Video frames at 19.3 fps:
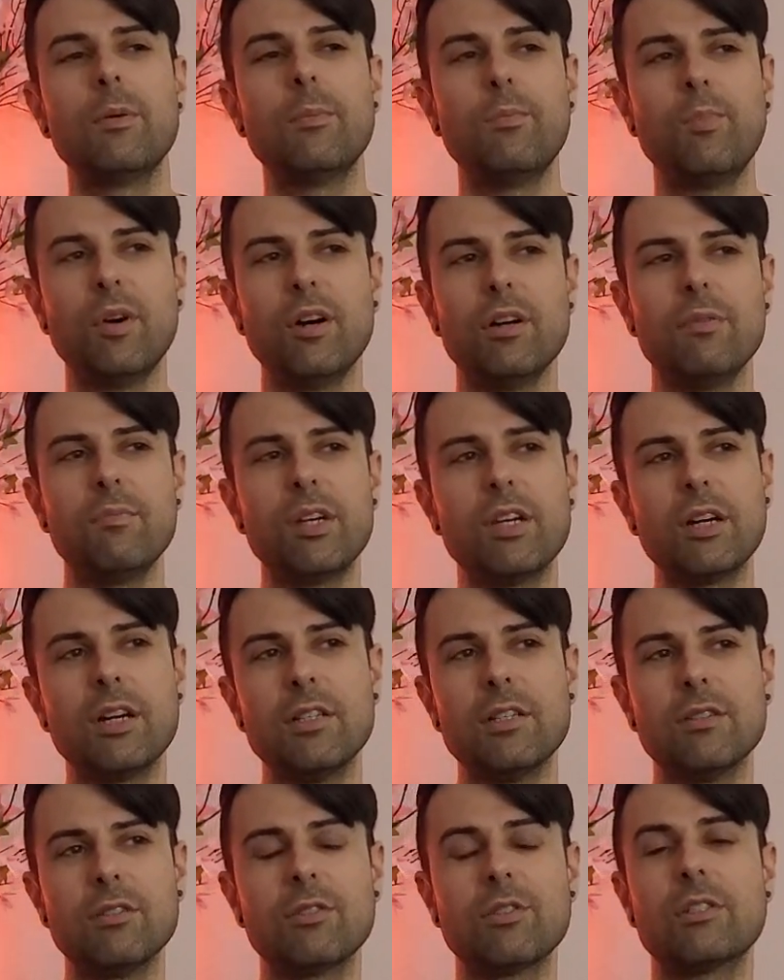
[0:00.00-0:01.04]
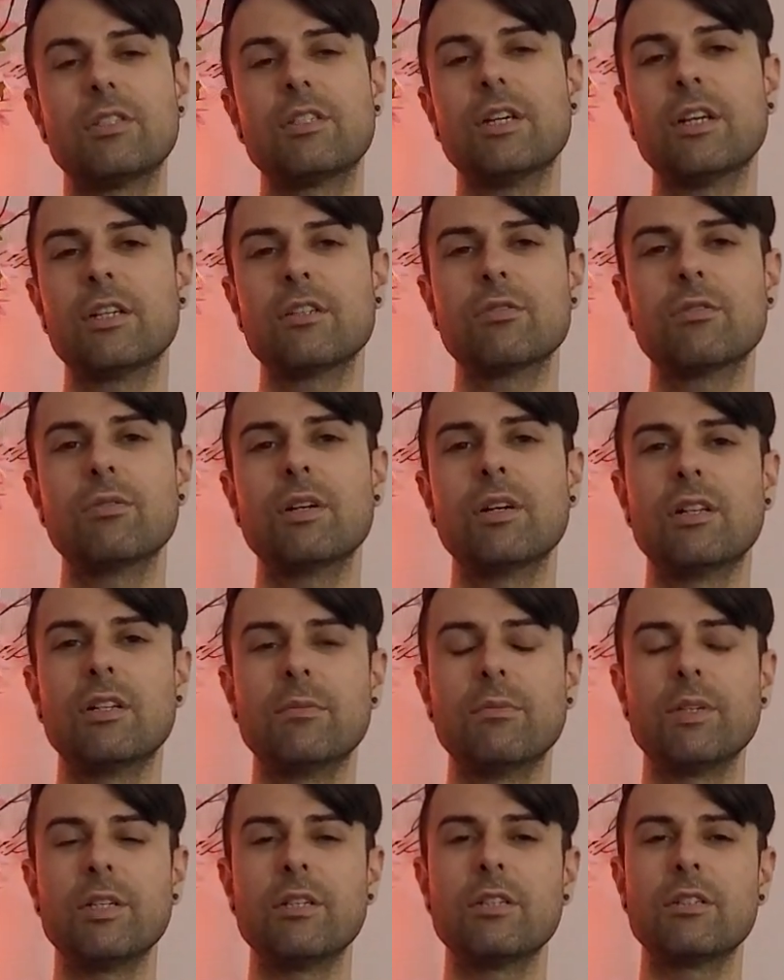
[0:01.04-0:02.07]
But because there's a sexual
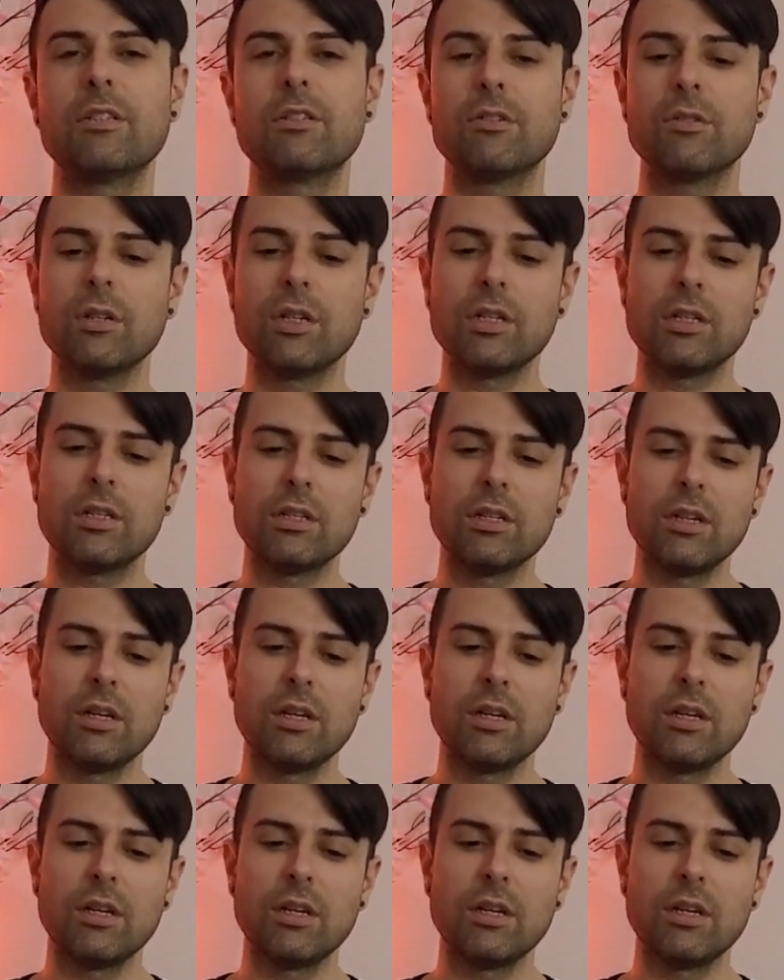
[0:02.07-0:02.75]
element to it,